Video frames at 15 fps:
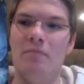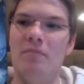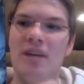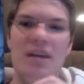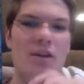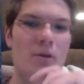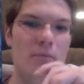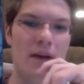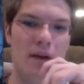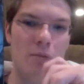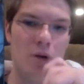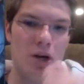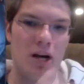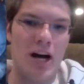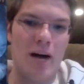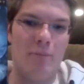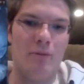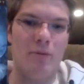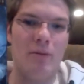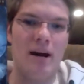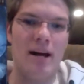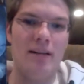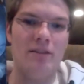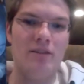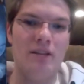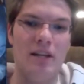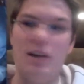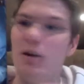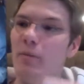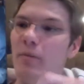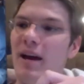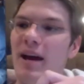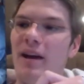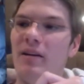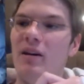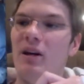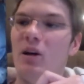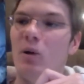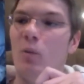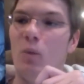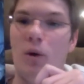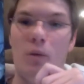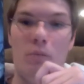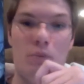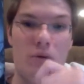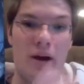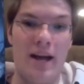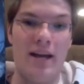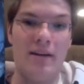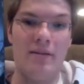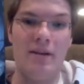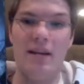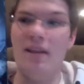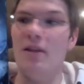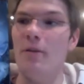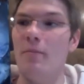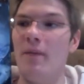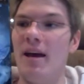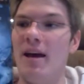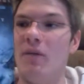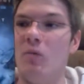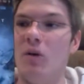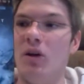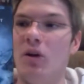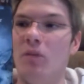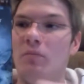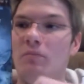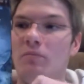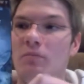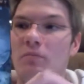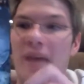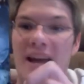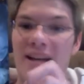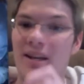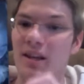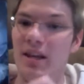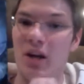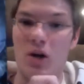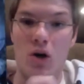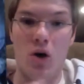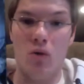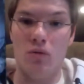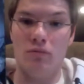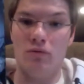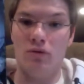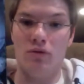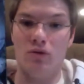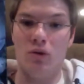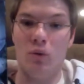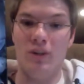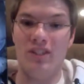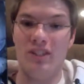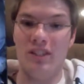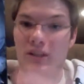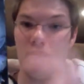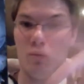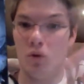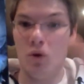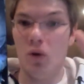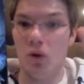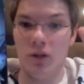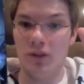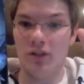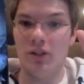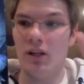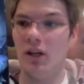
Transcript: Neither man will compromise. Neither man will break. Neither man will bend their own twisted rules.